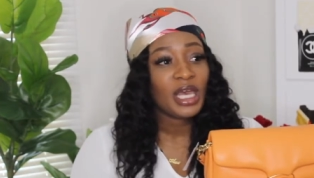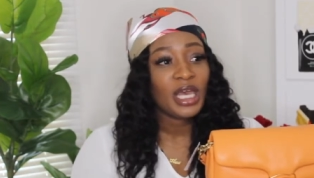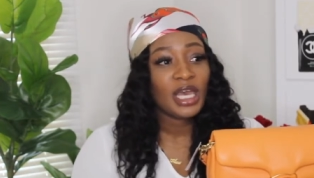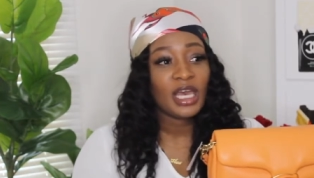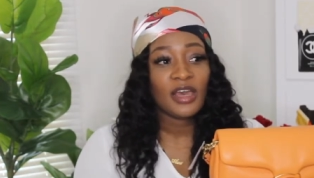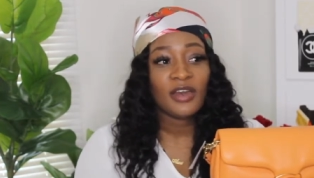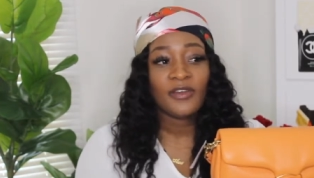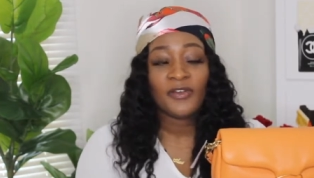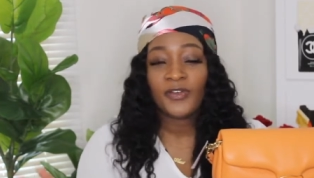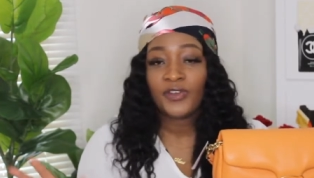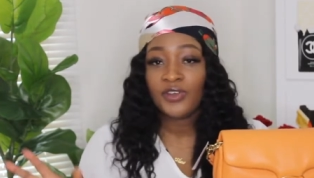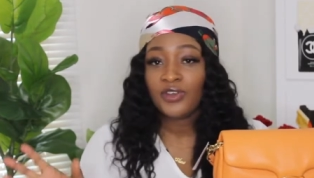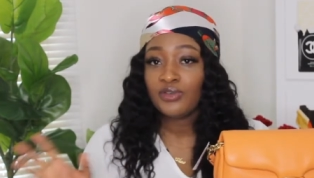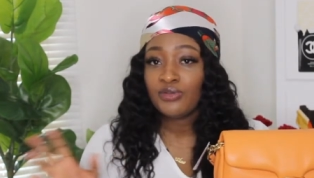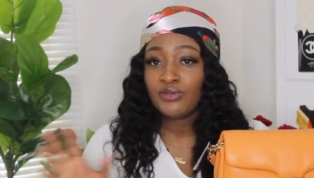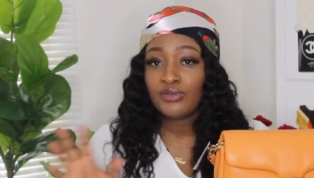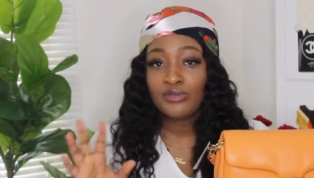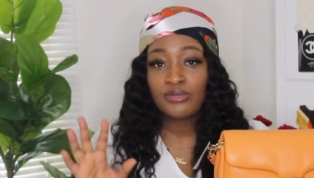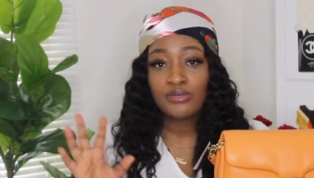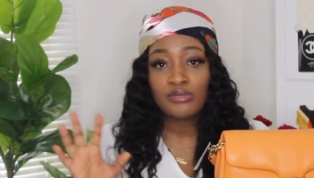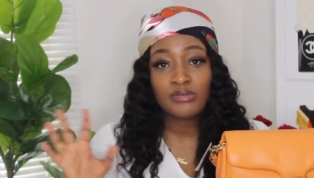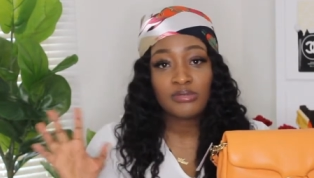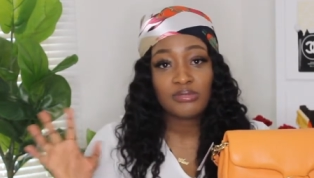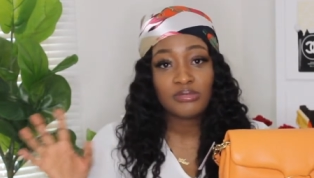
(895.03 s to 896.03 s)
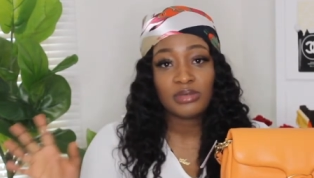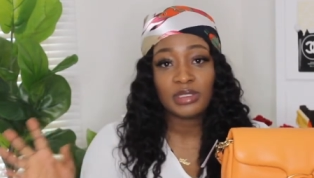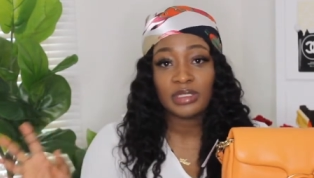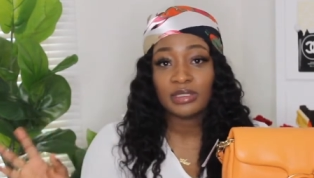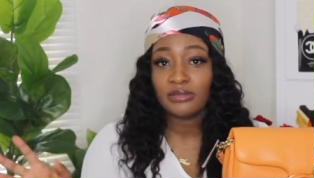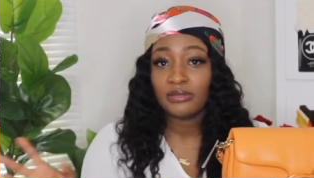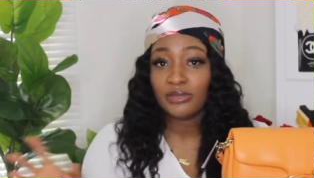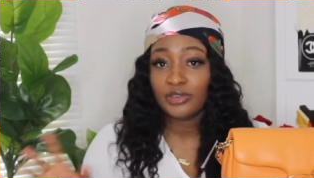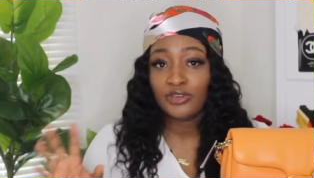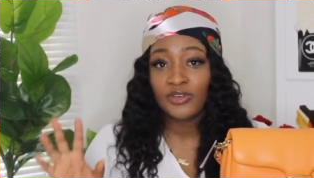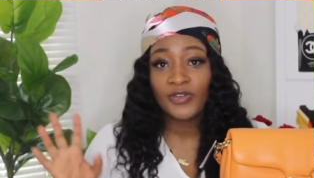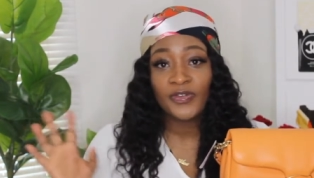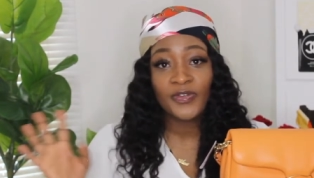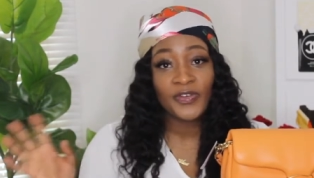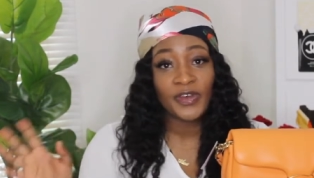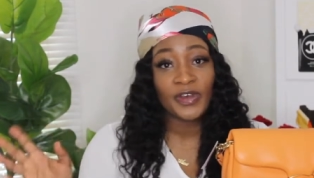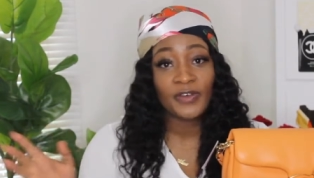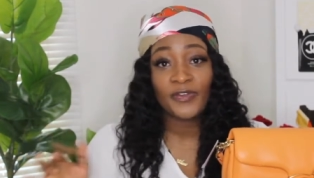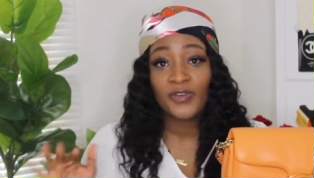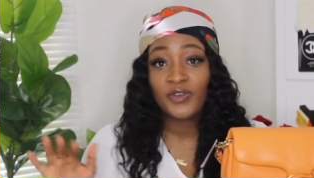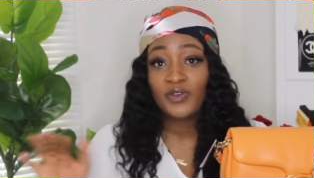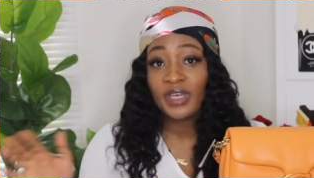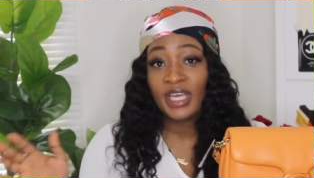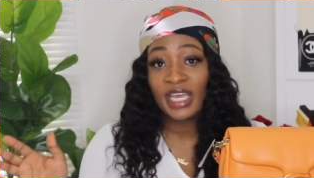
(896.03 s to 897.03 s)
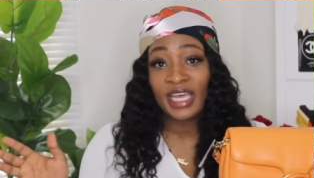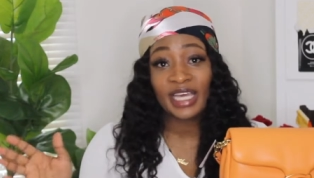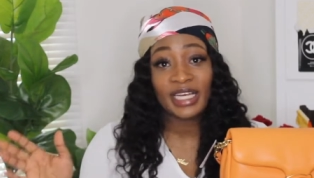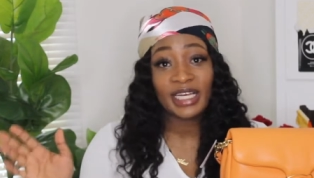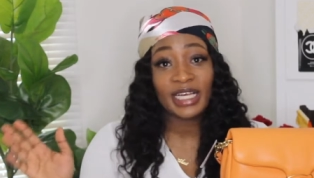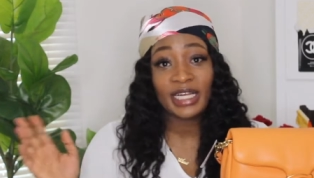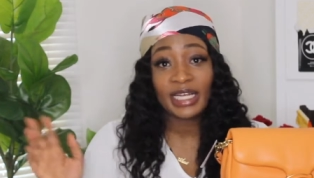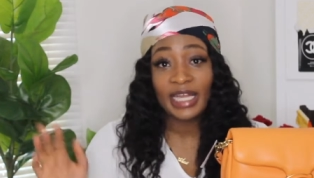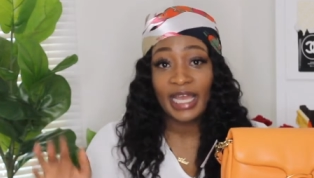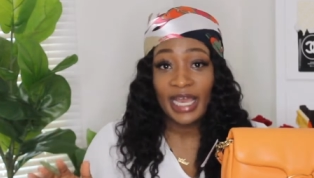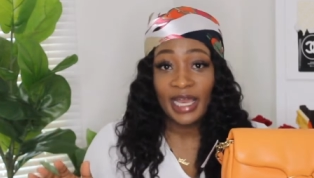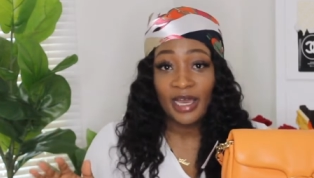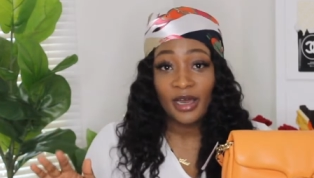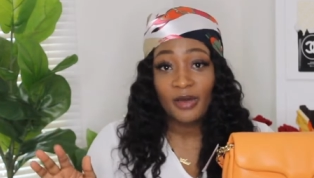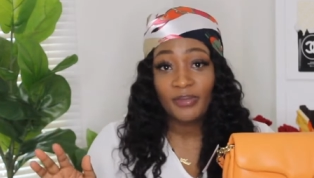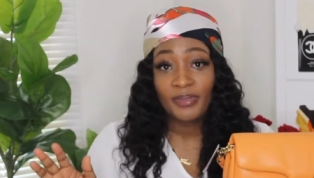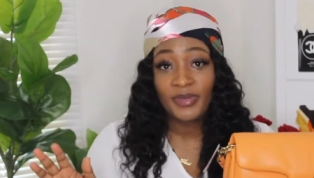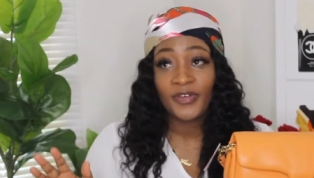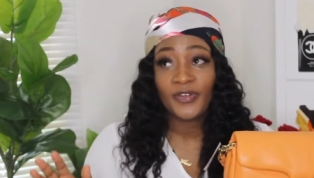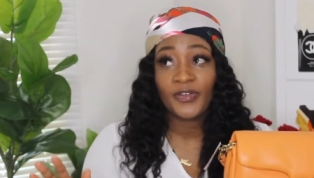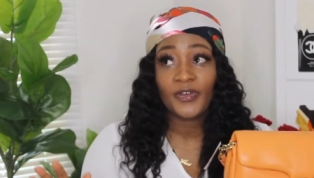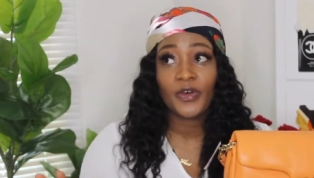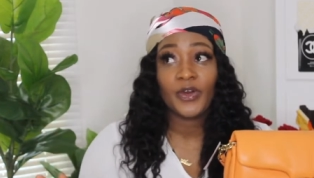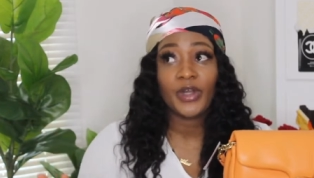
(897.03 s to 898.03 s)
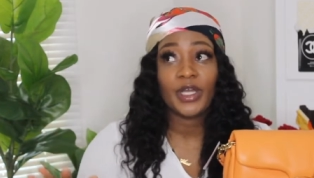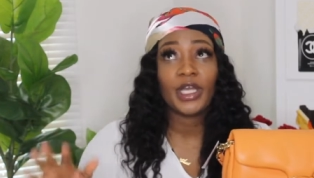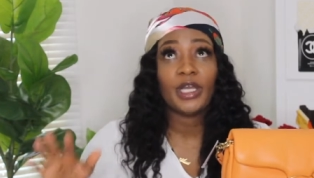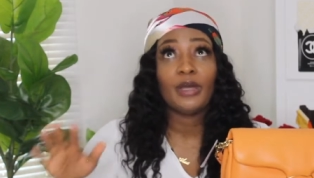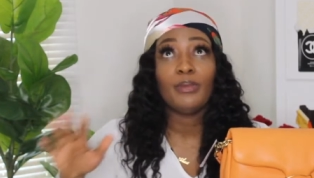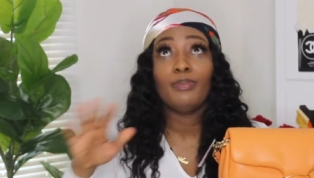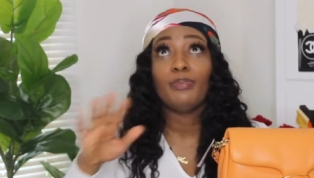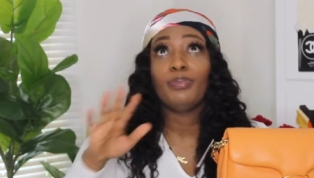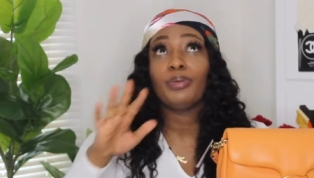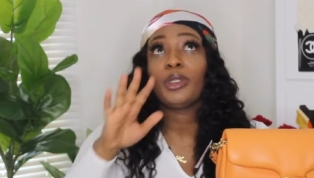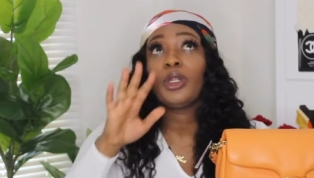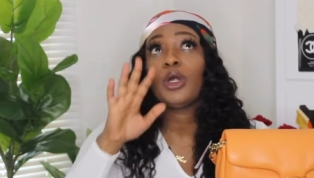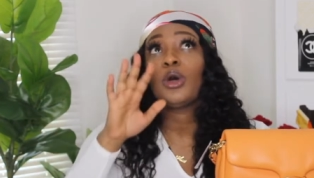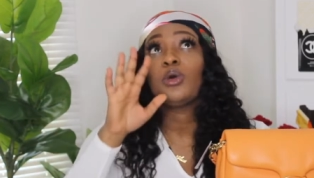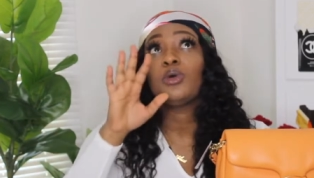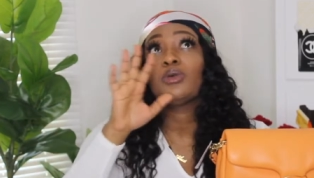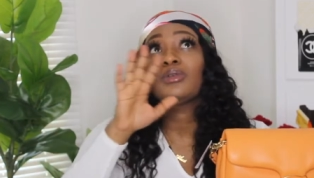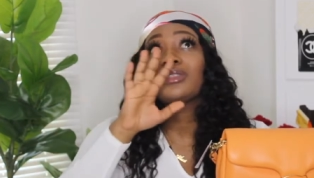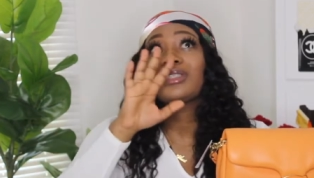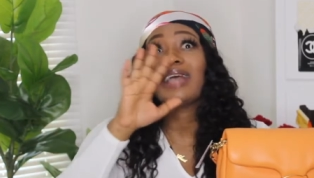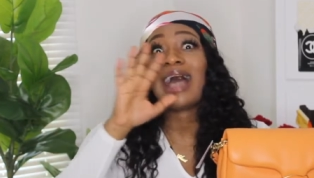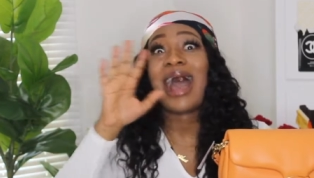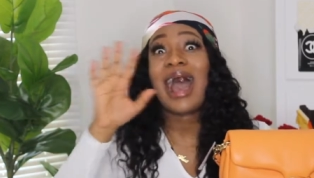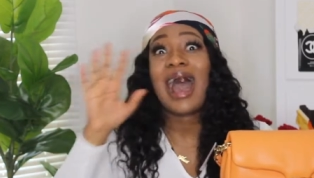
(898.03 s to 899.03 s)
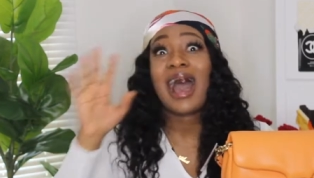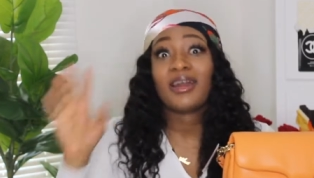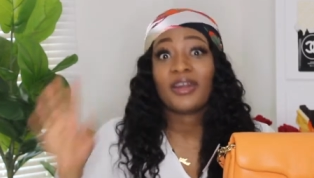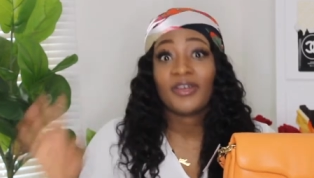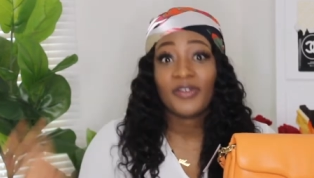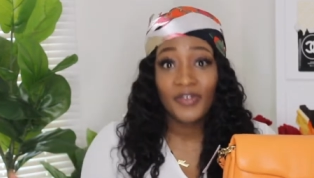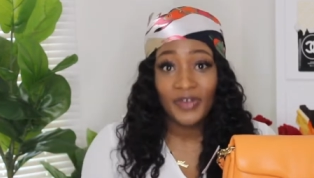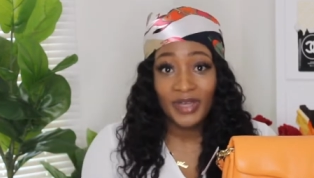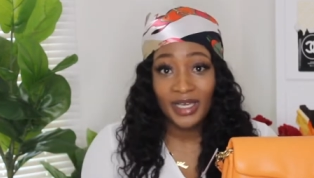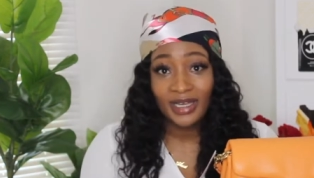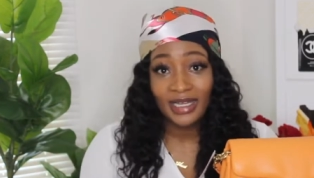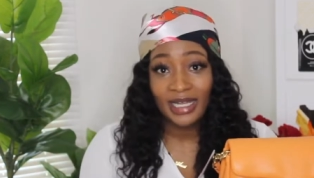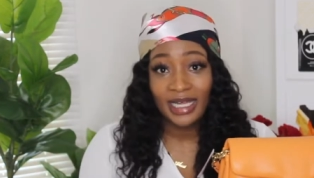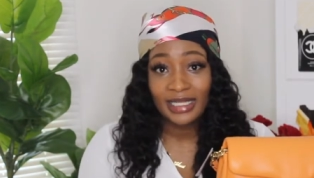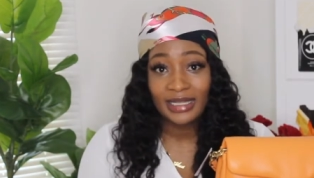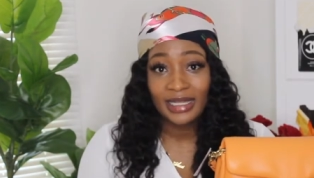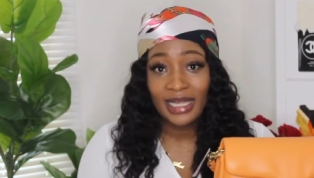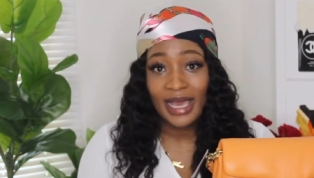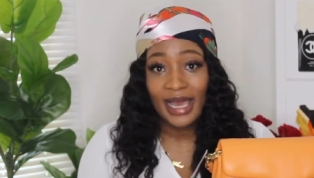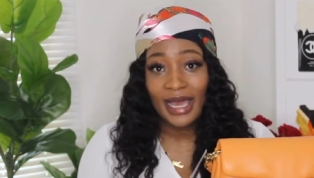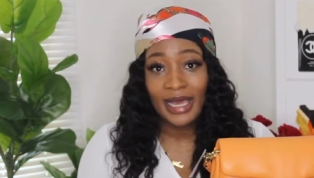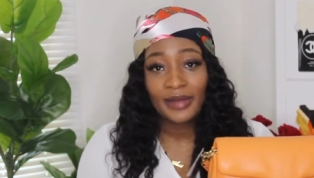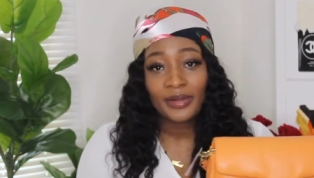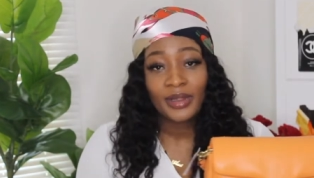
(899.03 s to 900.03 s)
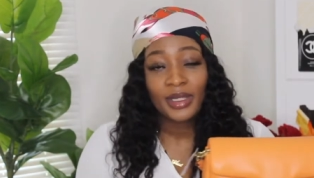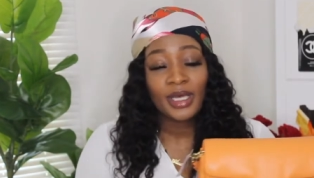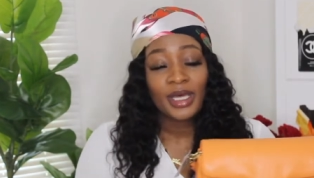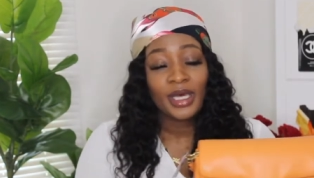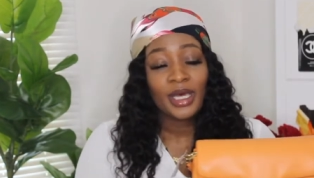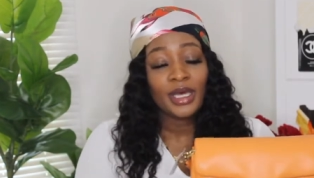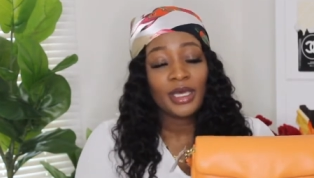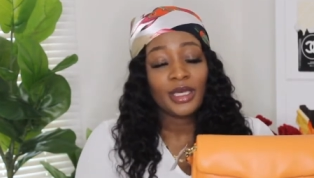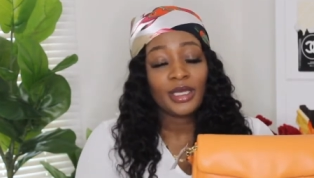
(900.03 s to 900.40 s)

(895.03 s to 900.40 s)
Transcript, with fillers: if you you if you get it now before it blows out of here like that